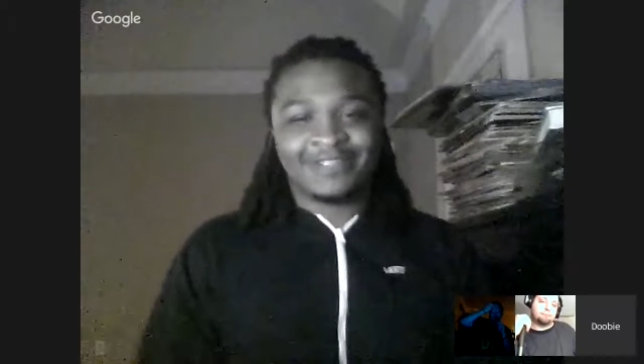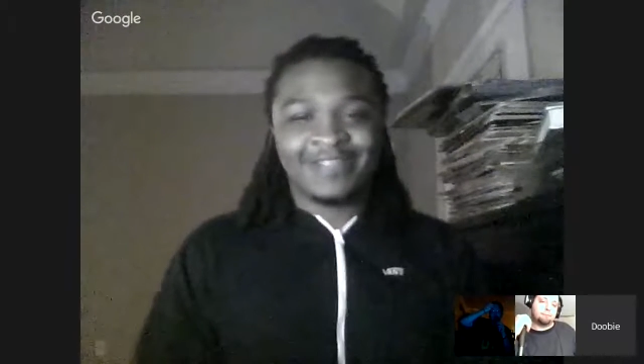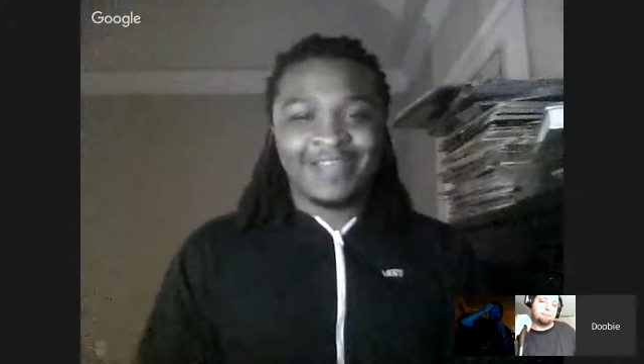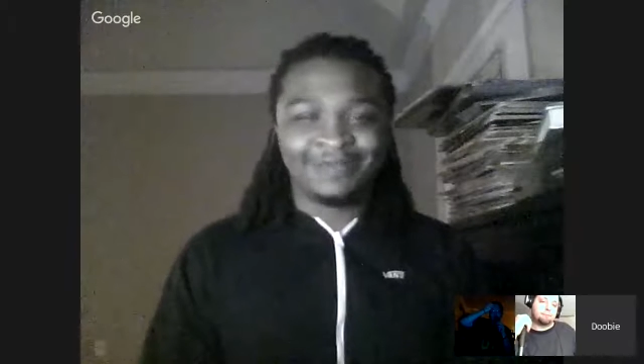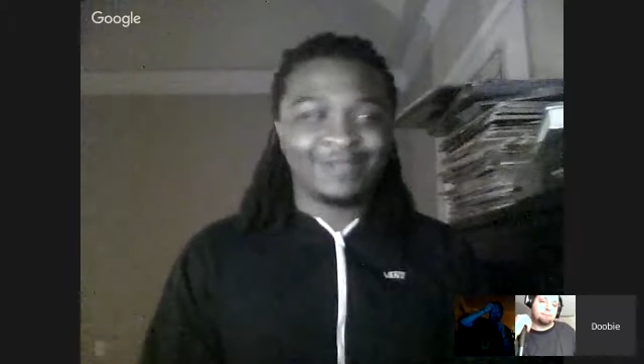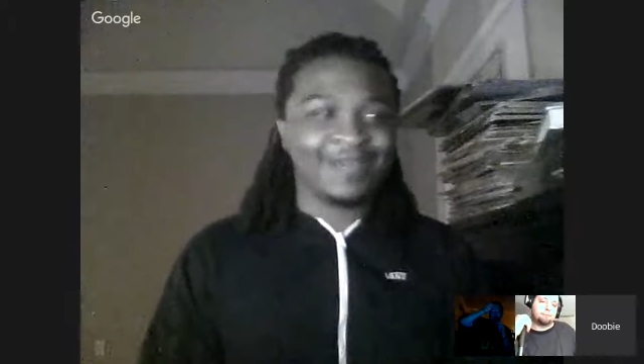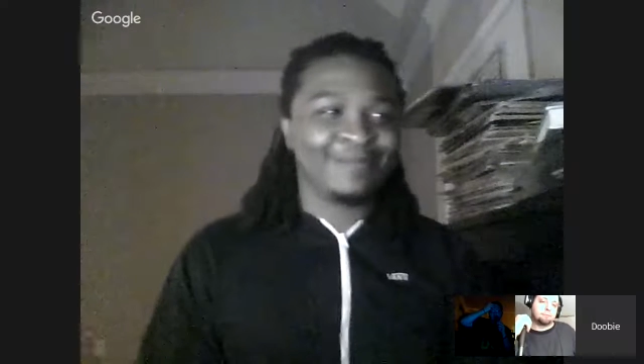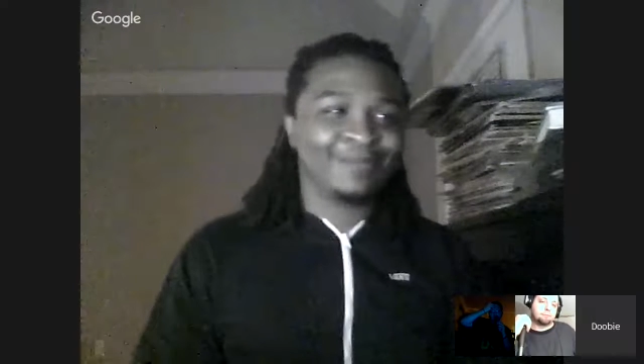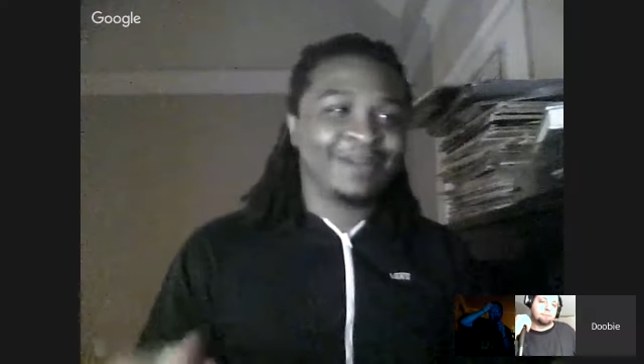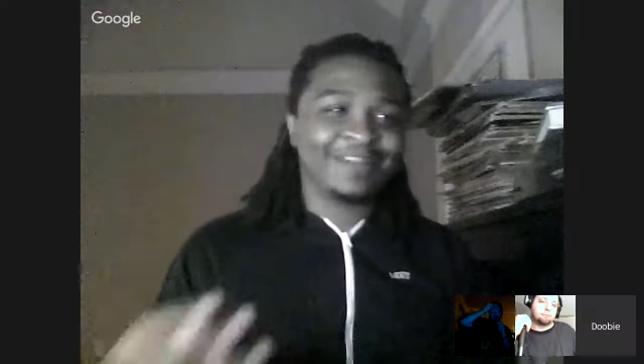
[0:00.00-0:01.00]
I'm like, but I
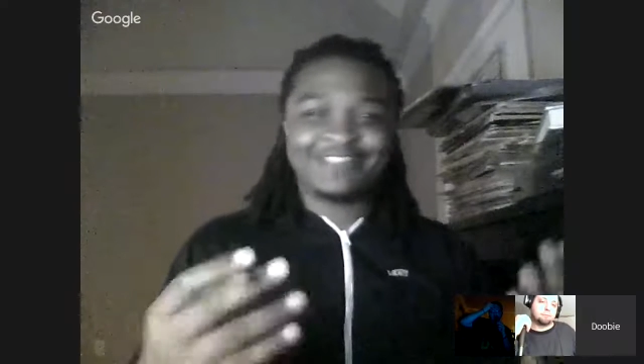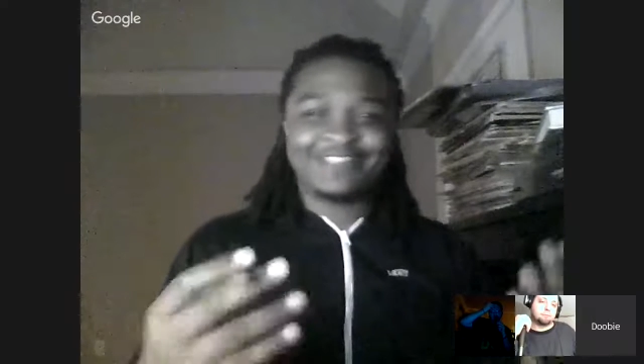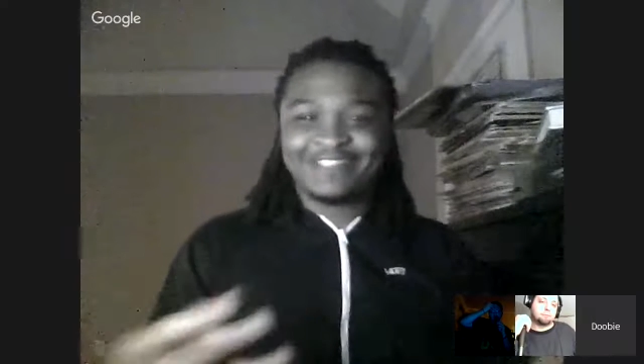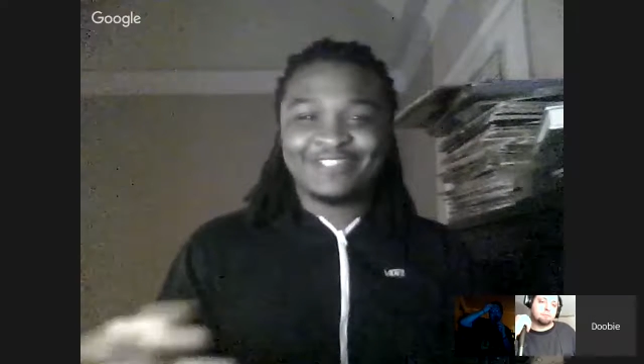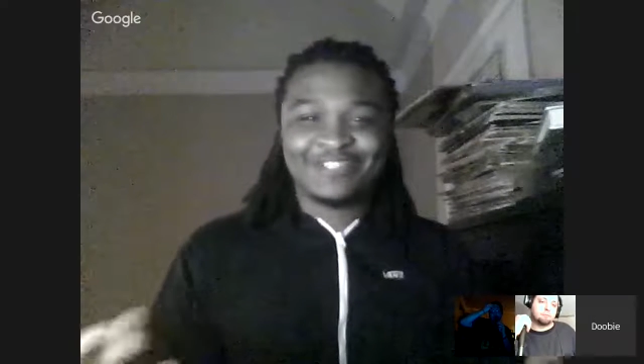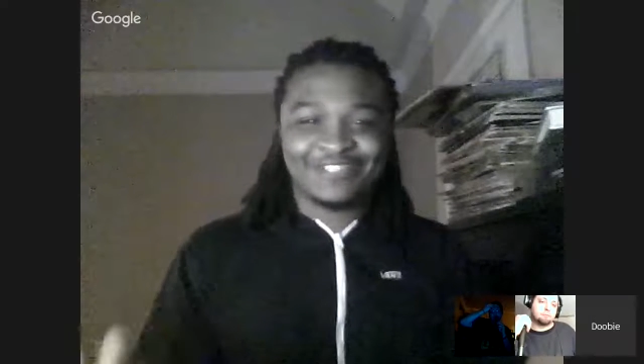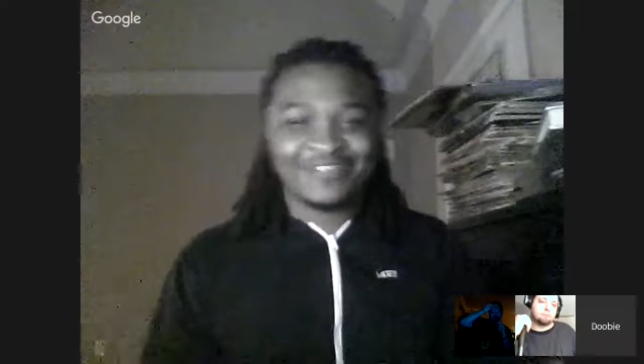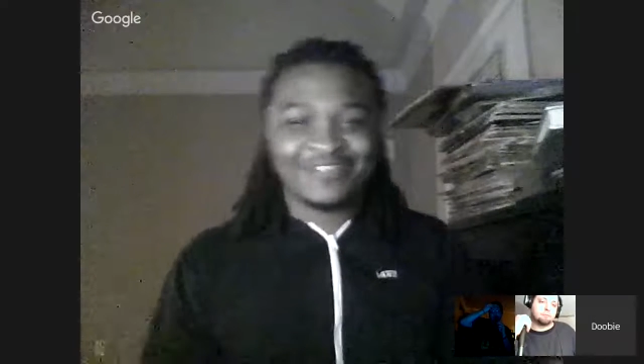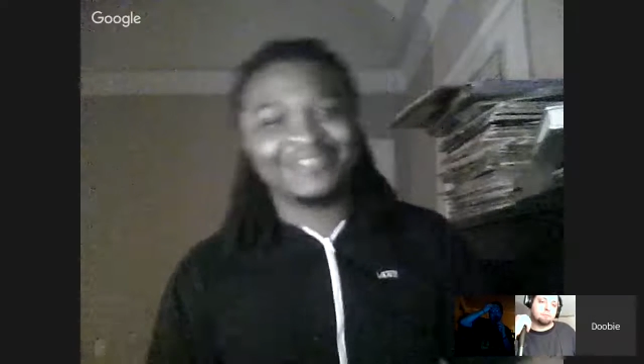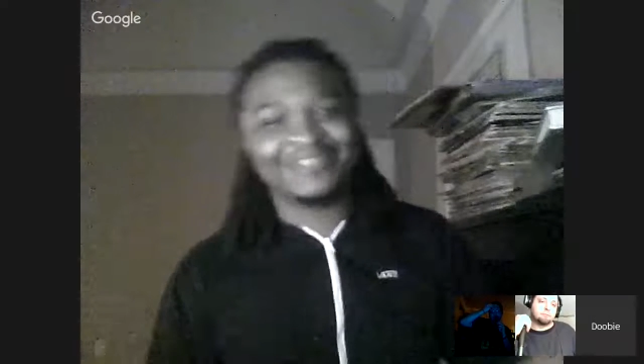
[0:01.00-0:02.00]
just seen a shirt
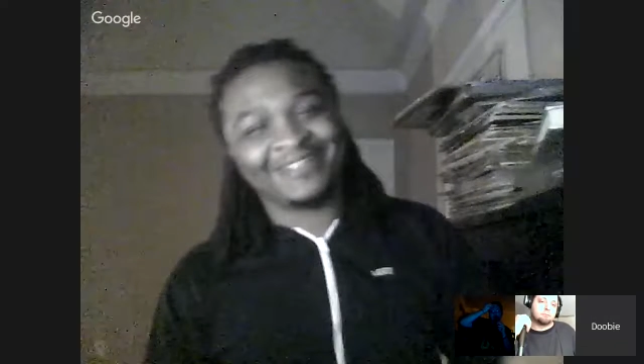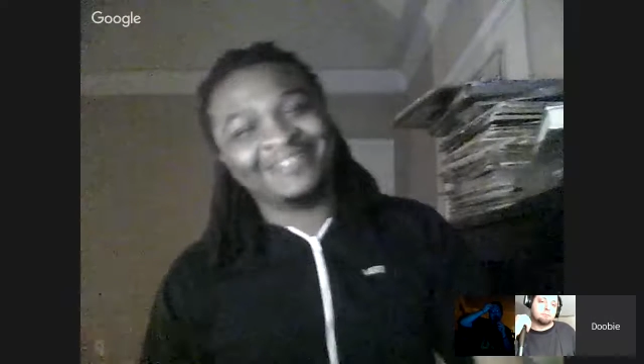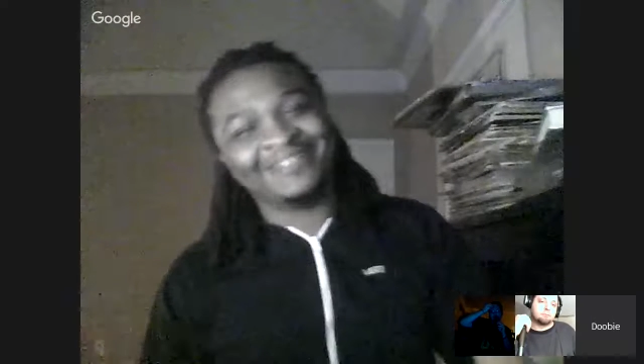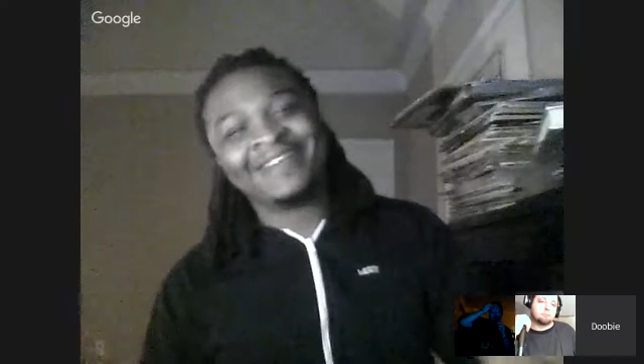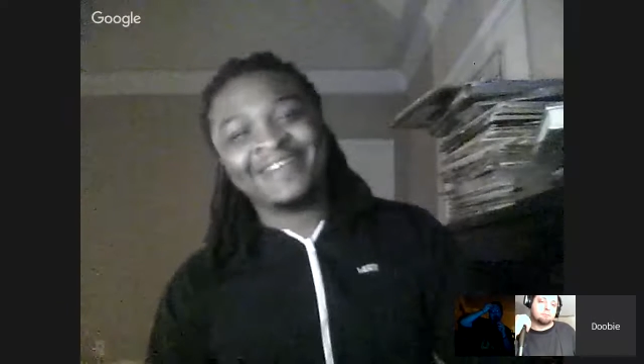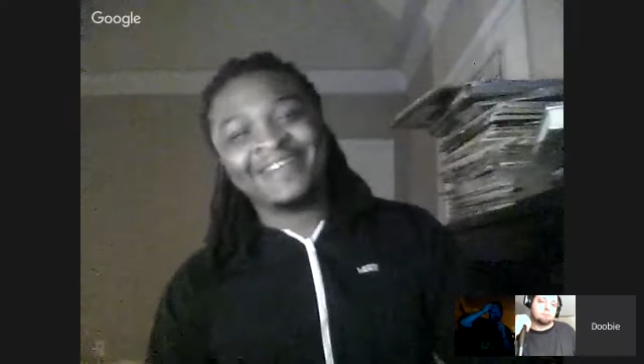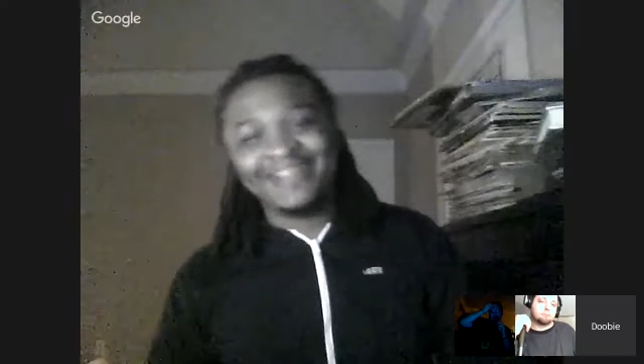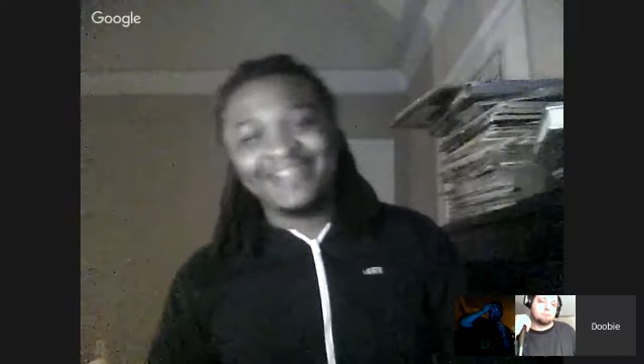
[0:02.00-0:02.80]
that they did it.